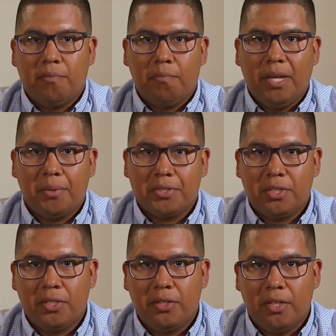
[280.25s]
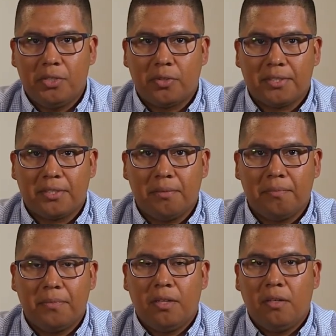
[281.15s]
be able to address
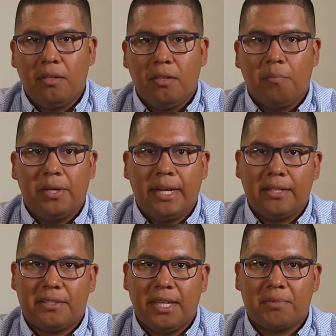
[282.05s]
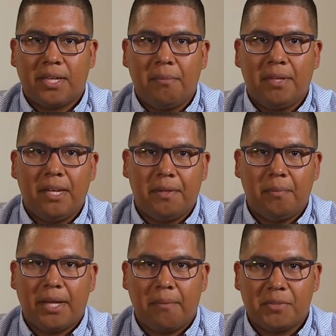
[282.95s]
them, but at the same time give
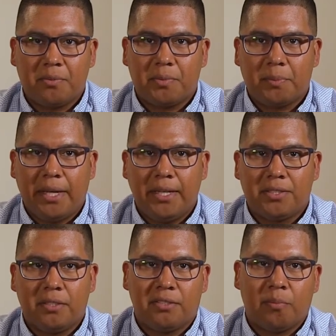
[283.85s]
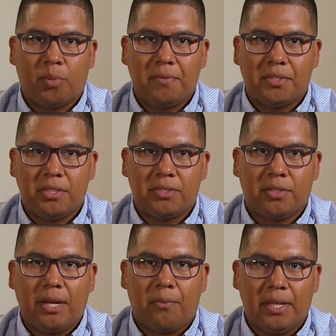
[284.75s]
them kind of some space and some privacy, so
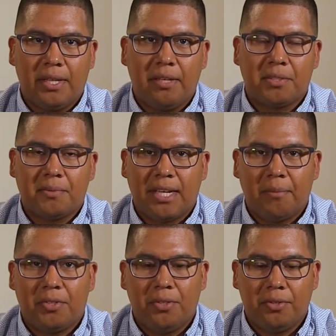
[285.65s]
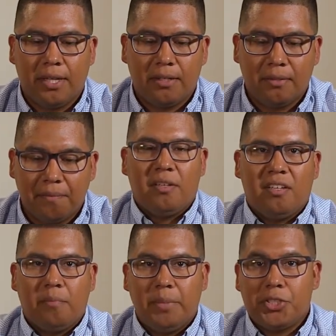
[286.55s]
that way it gives them time to do that.
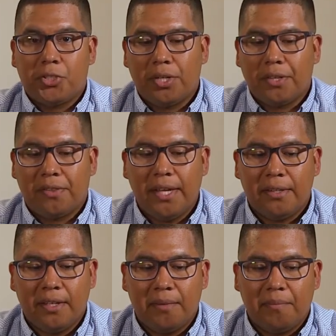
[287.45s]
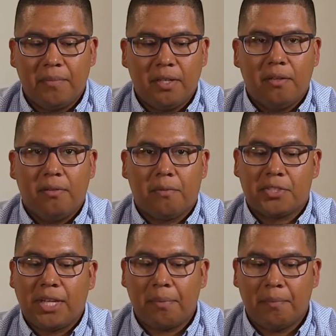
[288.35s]
Be sure to thank them for
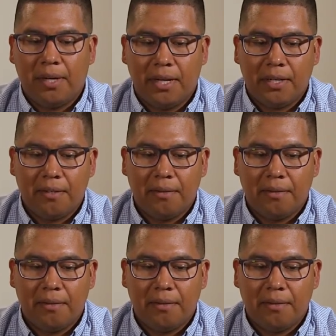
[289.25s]
stopping by